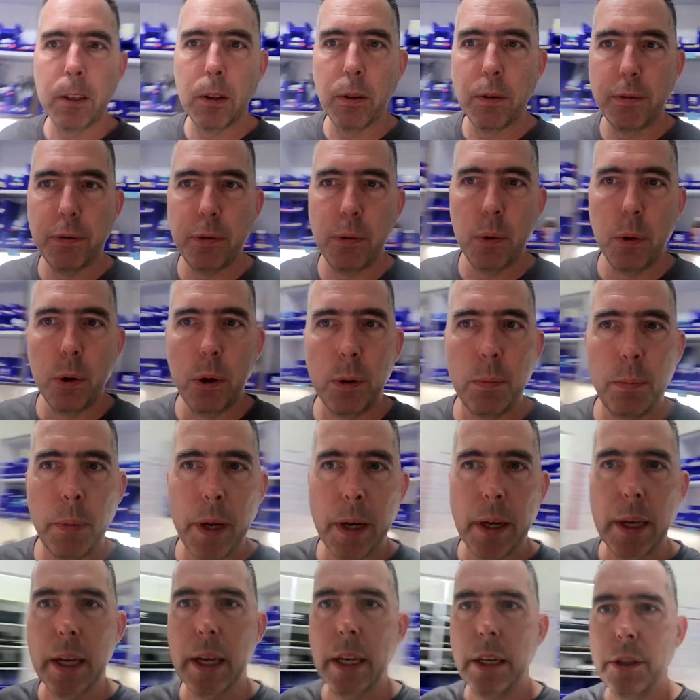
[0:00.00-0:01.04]
for
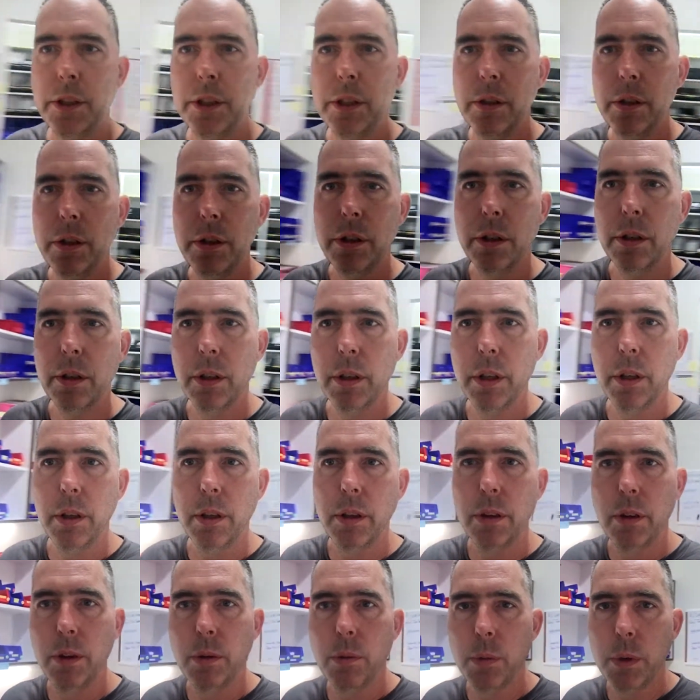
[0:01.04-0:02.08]
medications
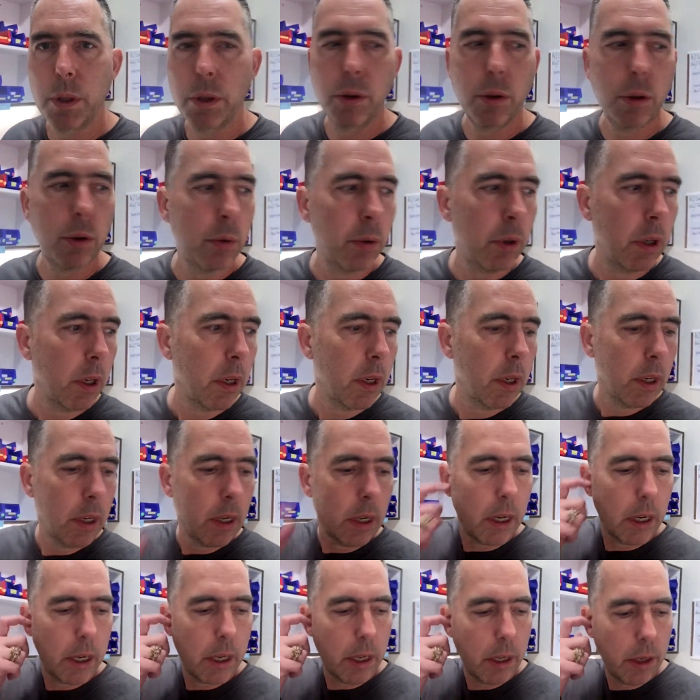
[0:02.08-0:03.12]
that we do.
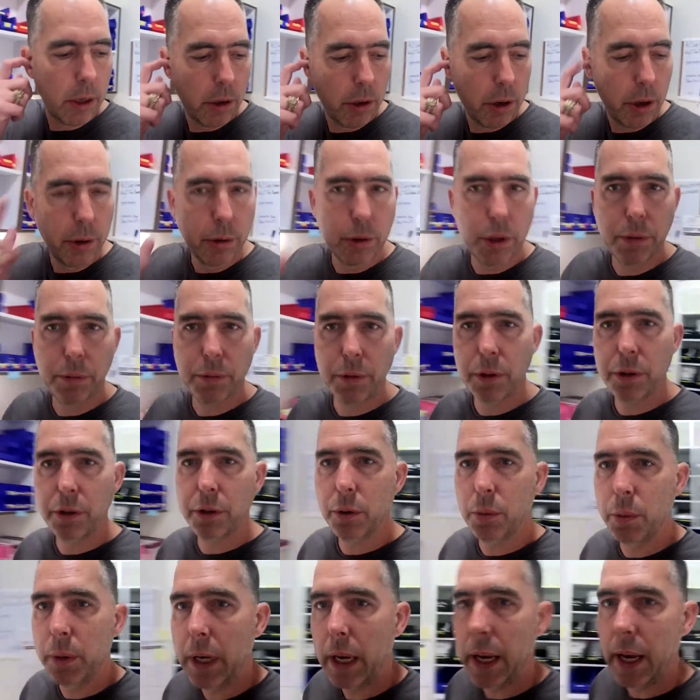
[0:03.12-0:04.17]
And another difference
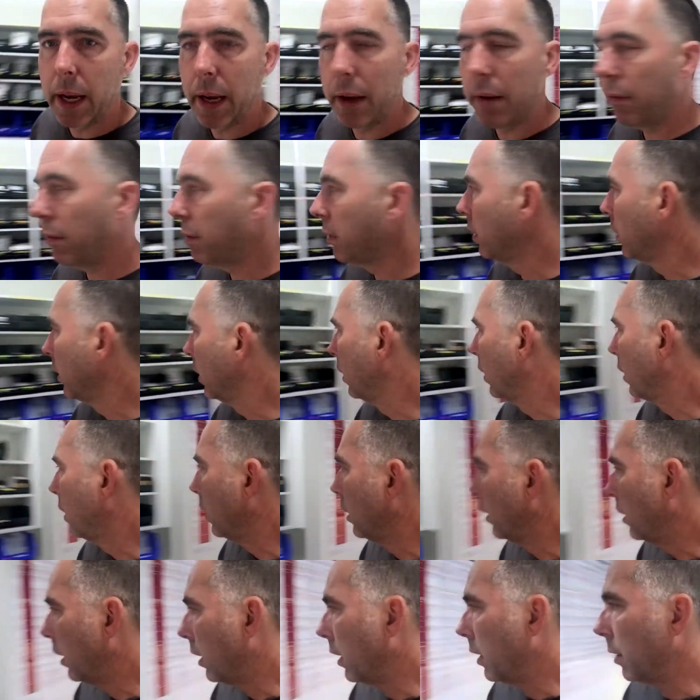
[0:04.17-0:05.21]
that we have,
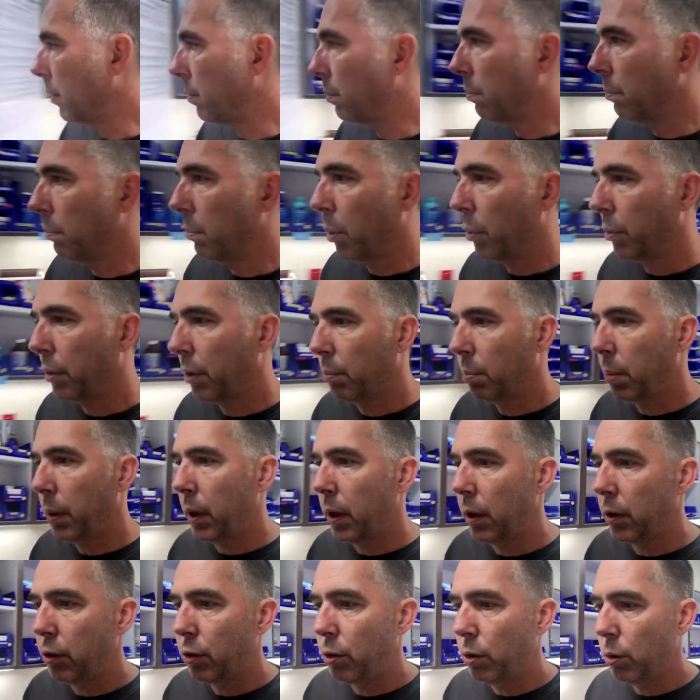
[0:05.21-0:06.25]
both
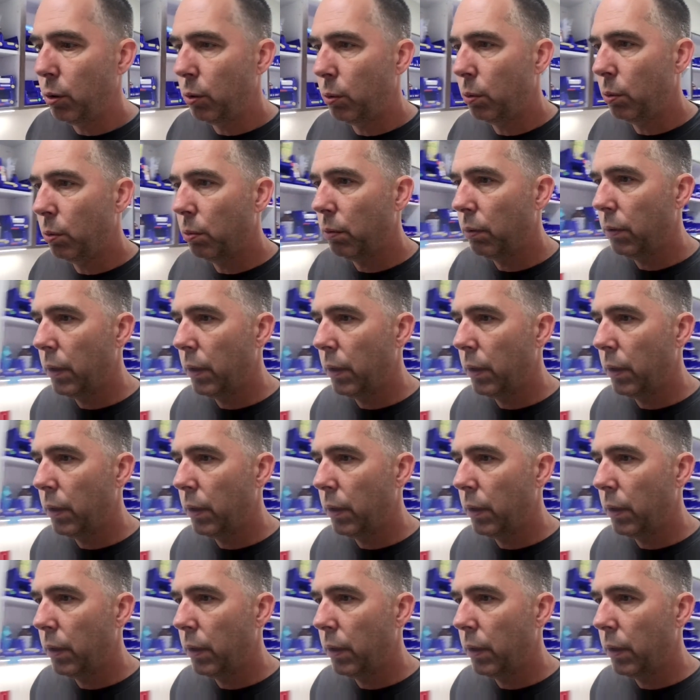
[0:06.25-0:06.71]
compared to